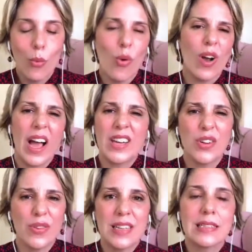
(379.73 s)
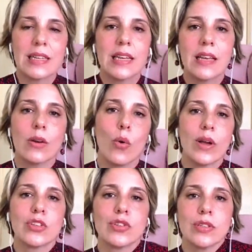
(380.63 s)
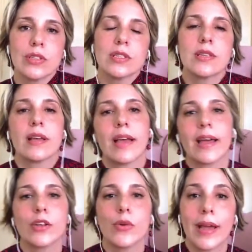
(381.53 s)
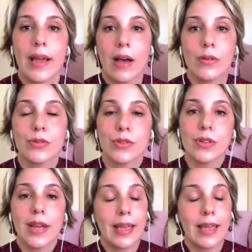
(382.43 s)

What kind of listening questions can you encounter?